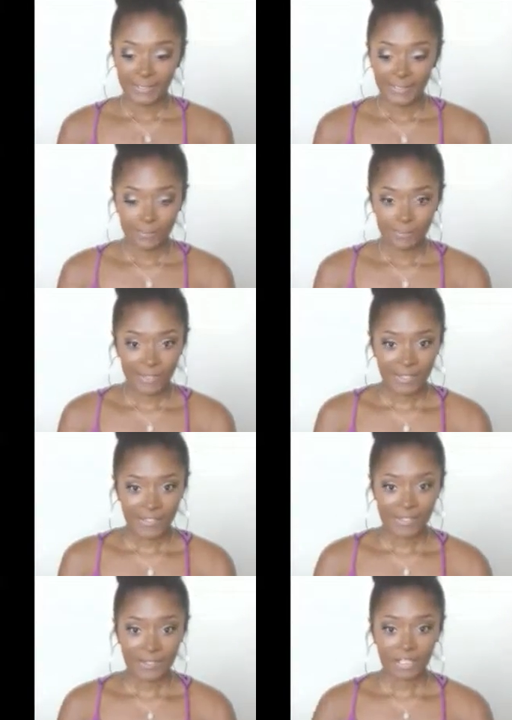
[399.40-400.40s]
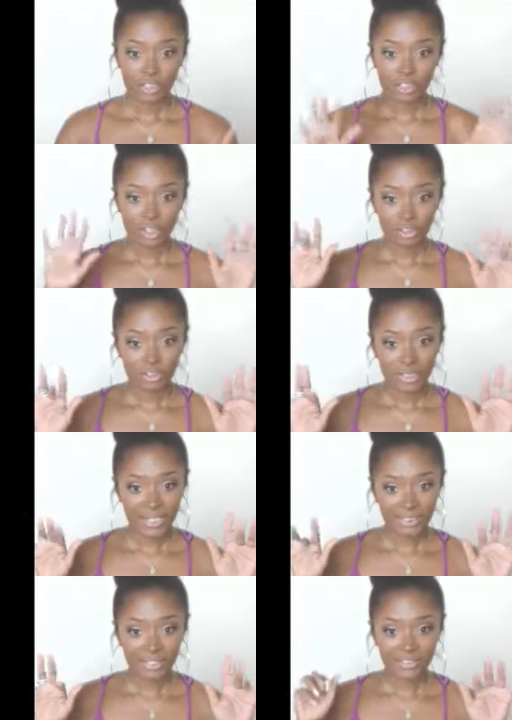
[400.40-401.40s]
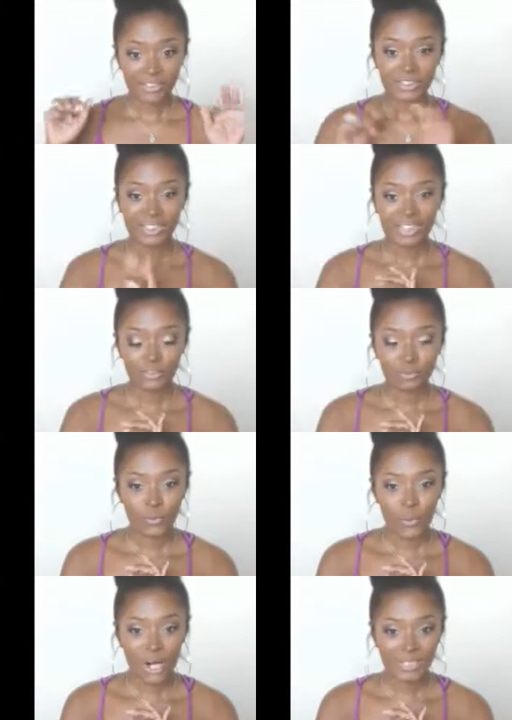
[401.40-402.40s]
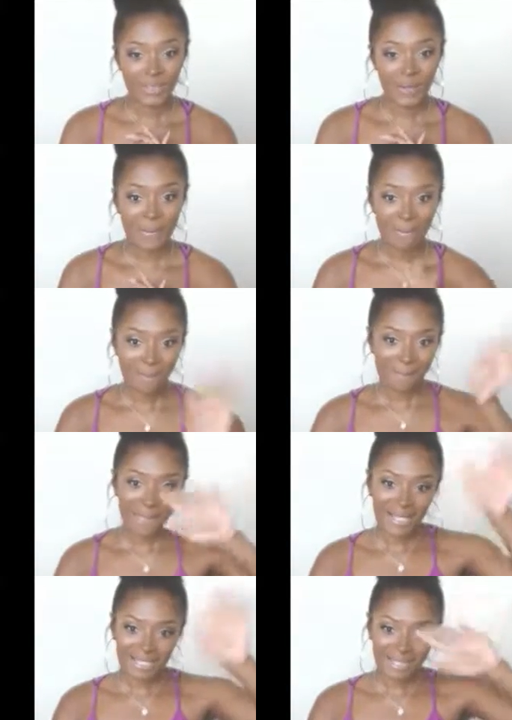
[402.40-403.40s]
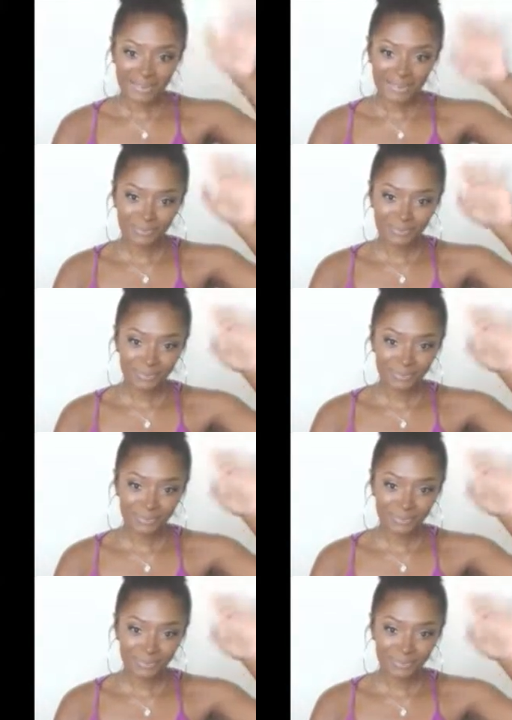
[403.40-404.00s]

Anyways, talk to you guys later. Thanks for watching. Bye.